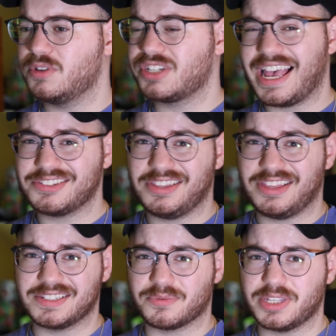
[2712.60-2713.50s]
I actually
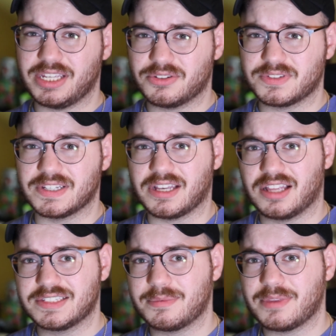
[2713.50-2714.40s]
think is a really interesting
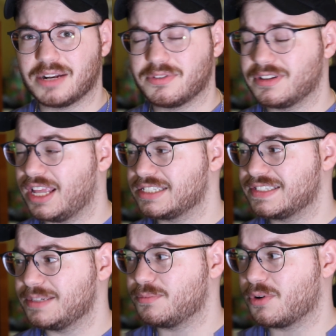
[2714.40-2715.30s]
concept that I would have liked to
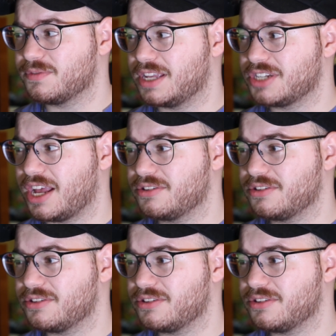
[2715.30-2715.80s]
see more fleshed out in the